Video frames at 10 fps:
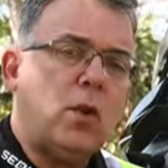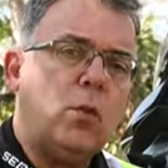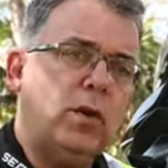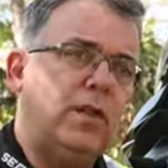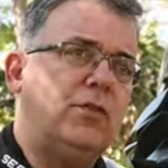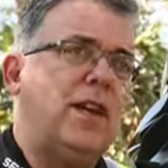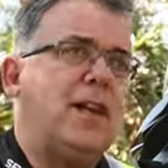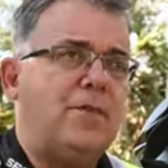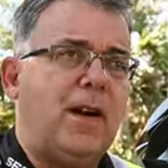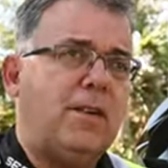with the
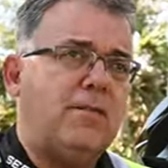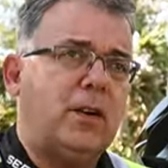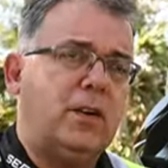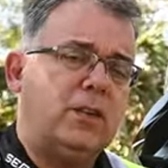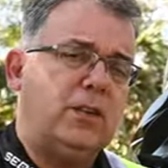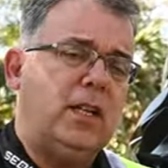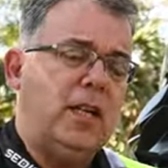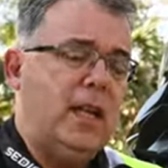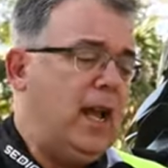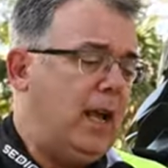G85 first
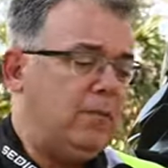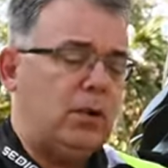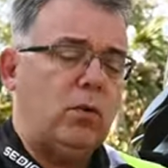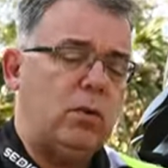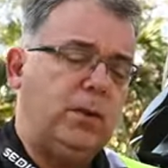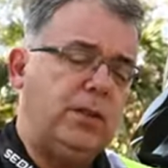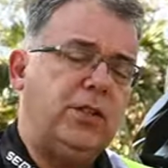and record with the